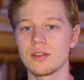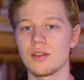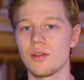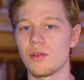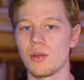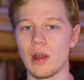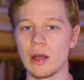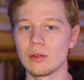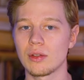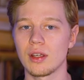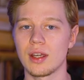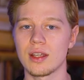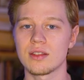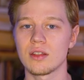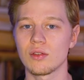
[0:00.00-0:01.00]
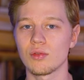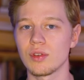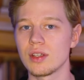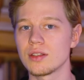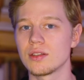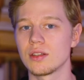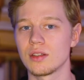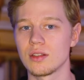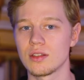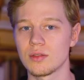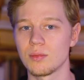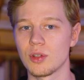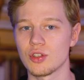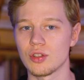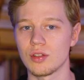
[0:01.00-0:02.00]
the router has increased the
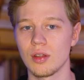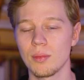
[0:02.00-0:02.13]
transmission,